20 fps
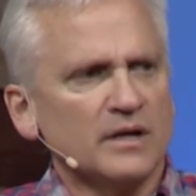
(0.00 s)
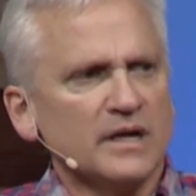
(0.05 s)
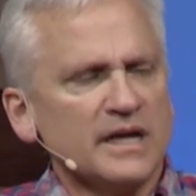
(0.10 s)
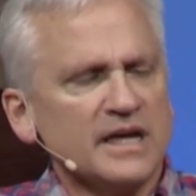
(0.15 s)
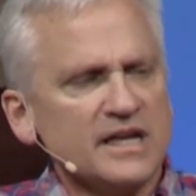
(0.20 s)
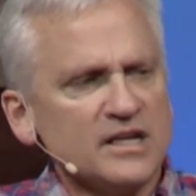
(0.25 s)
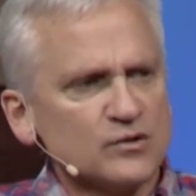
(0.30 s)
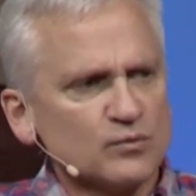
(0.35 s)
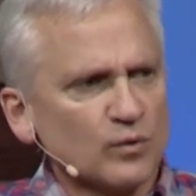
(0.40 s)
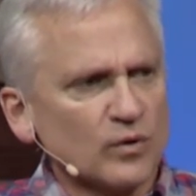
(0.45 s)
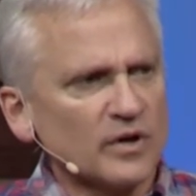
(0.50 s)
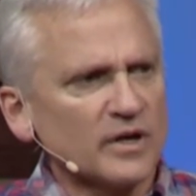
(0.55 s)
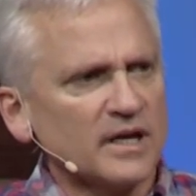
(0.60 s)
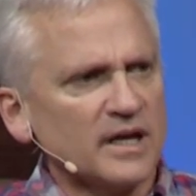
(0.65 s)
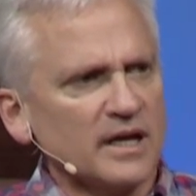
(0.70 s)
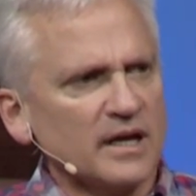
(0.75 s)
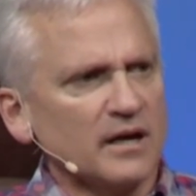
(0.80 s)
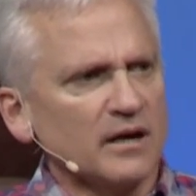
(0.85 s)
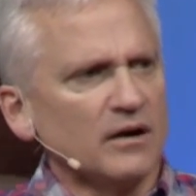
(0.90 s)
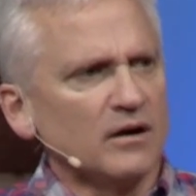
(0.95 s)
He's
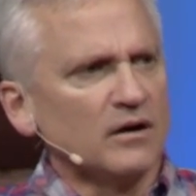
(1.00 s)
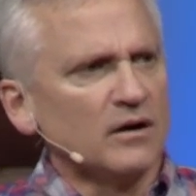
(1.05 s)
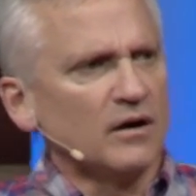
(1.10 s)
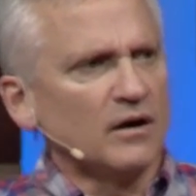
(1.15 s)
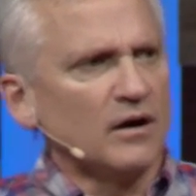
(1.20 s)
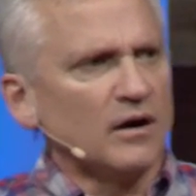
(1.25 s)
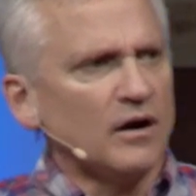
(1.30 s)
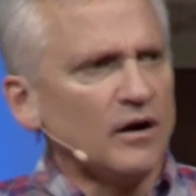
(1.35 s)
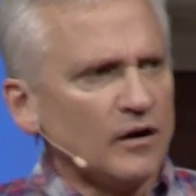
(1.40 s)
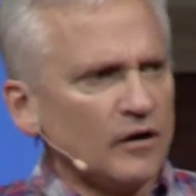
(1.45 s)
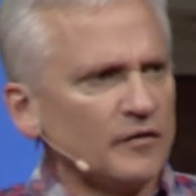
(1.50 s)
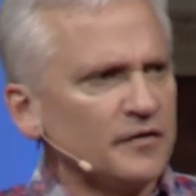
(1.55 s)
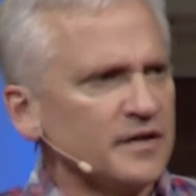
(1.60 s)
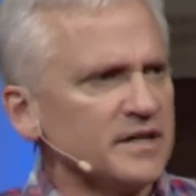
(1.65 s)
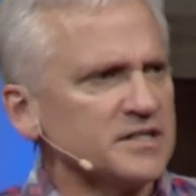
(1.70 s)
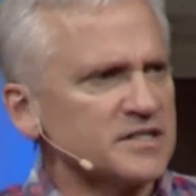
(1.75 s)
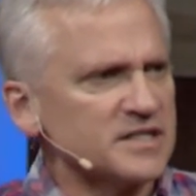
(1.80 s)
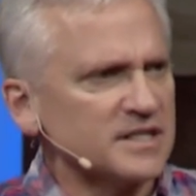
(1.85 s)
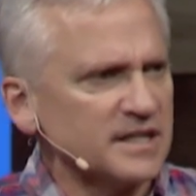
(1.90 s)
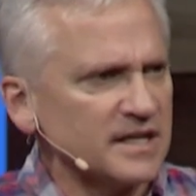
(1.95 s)
working all
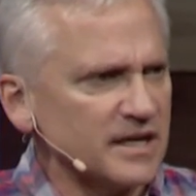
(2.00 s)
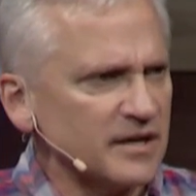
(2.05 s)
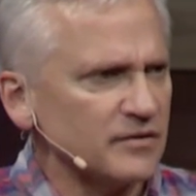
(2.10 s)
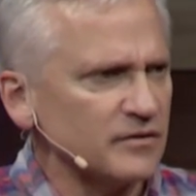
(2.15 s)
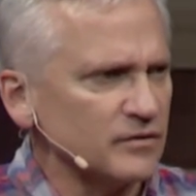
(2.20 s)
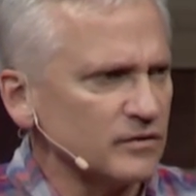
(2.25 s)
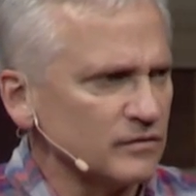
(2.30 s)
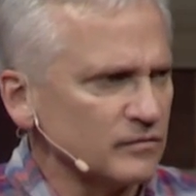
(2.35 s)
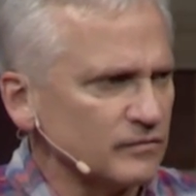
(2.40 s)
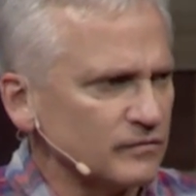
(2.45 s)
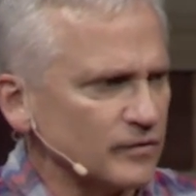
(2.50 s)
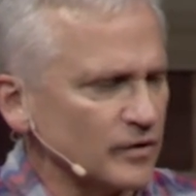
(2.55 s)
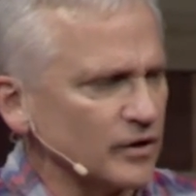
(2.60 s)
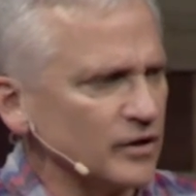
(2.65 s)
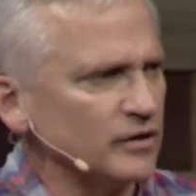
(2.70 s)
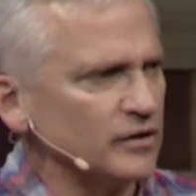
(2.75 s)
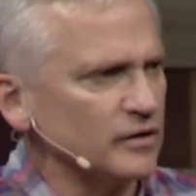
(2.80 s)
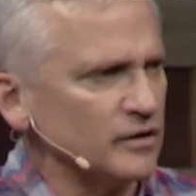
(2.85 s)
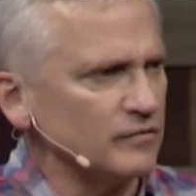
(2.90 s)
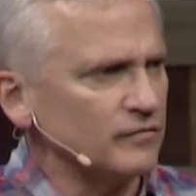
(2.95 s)
things together for
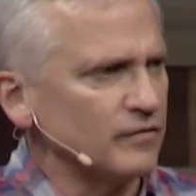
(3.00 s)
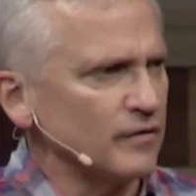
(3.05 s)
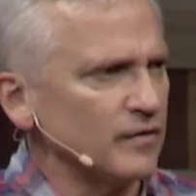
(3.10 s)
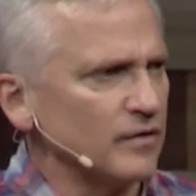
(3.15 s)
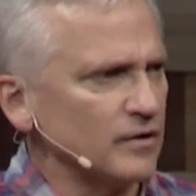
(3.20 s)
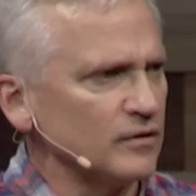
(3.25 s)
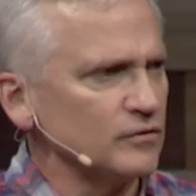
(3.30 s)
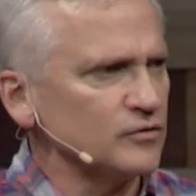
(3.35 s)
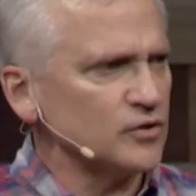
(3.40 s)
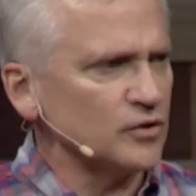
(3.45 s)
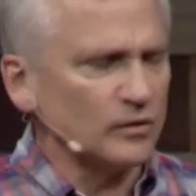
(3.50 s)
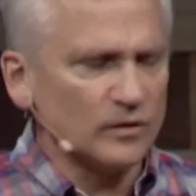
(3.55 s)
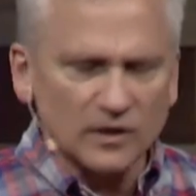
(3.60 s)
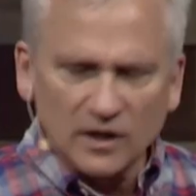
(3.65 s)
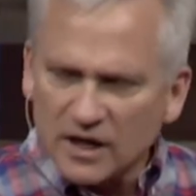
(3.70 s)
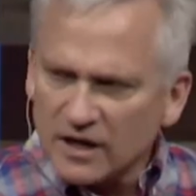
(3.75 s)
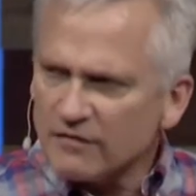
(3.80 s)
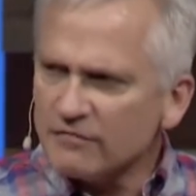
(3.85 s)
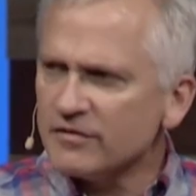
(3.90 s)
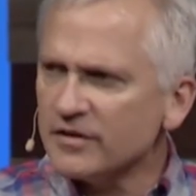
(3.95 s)
good for those who
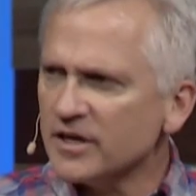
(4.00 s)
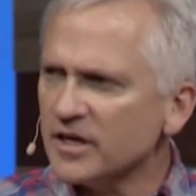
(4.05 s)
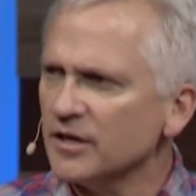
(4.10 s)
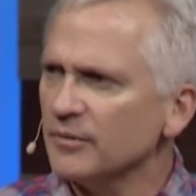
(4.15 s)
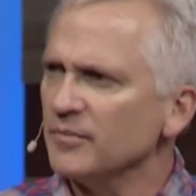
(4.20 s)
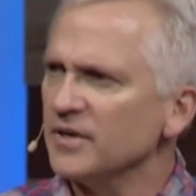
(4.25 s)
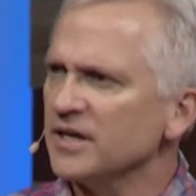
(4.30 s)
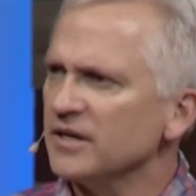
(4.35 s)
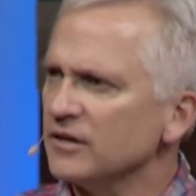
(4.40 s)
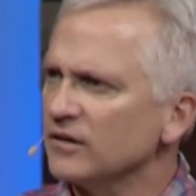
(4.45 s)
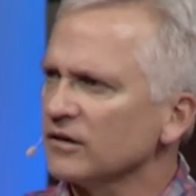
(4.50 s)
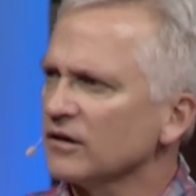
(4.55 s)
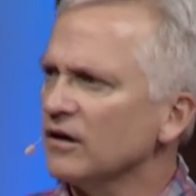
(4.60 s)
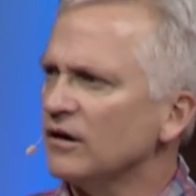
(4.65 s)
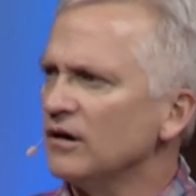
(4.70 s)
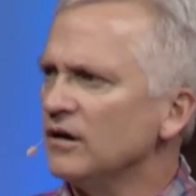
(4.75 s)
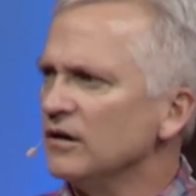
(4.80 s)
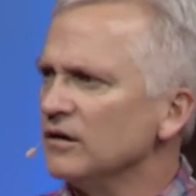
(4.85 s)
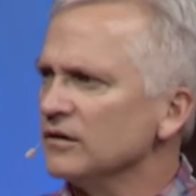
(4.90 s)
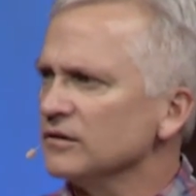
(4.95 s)
love Him and are
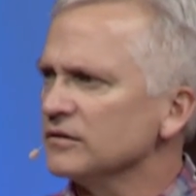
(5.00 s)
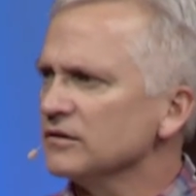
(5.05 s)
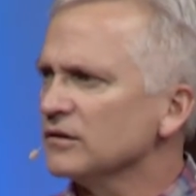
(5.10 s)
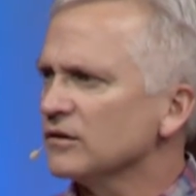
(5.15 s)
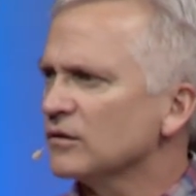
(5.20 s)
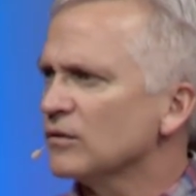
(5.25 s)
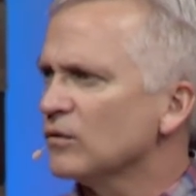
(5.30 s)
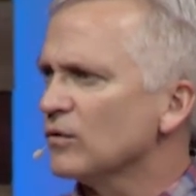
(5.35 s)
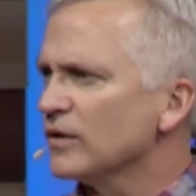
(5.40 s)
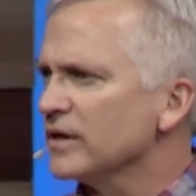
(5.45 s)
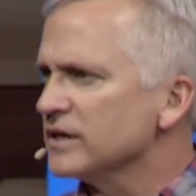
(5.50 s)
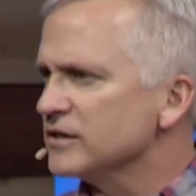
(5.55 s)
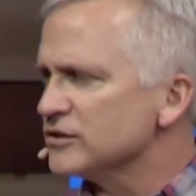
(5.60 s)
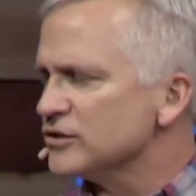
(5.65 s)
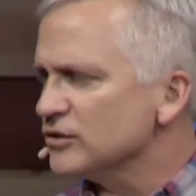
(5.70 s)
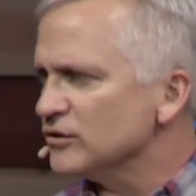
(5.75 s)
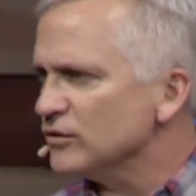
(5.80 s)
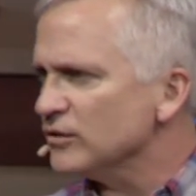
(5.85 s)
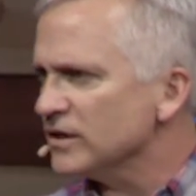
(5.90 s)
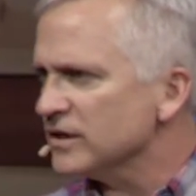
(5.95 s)
called according
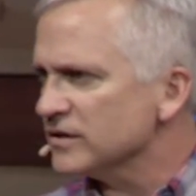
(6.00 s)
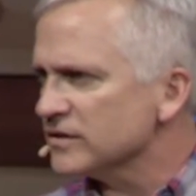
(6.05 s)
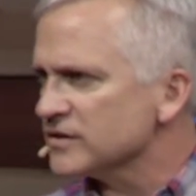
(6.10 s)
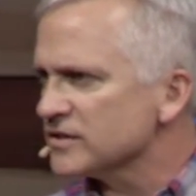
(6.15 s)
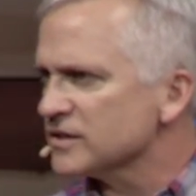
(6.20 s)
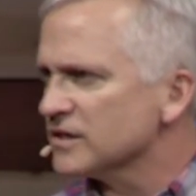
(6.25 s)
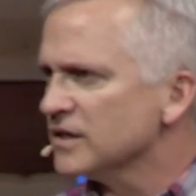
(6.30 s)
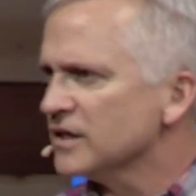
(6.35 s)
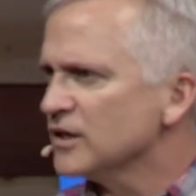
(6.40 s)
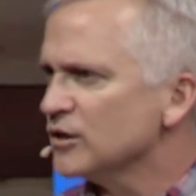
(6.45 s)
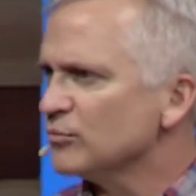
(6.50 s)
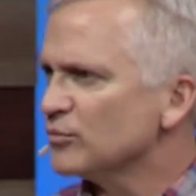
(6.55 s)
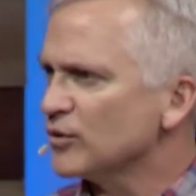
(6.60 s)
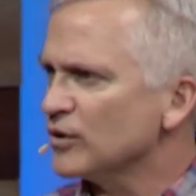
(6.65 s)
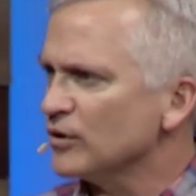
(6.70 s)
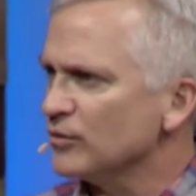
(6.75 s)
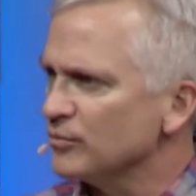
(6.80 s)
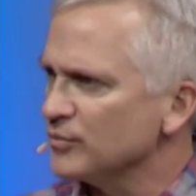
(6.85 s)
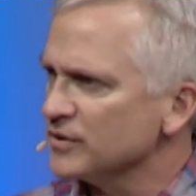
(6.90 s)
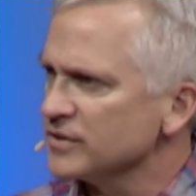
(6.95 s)
to His
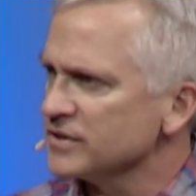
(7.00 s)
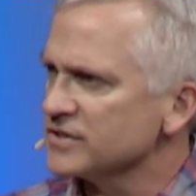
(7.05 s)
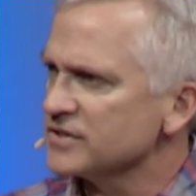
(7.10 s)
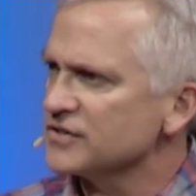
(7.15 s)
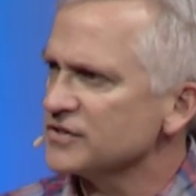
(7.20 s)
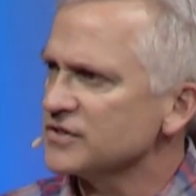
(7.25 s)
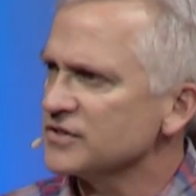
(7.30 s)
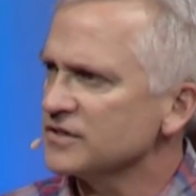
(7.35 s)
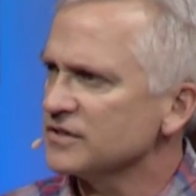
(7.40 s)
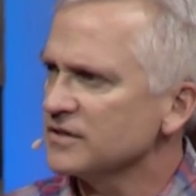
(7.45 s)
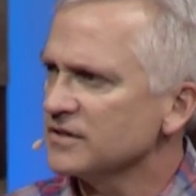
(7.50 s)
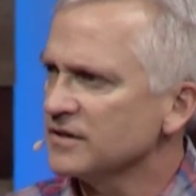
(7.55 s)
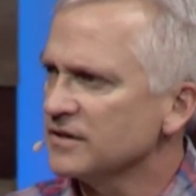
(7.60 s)
purpose.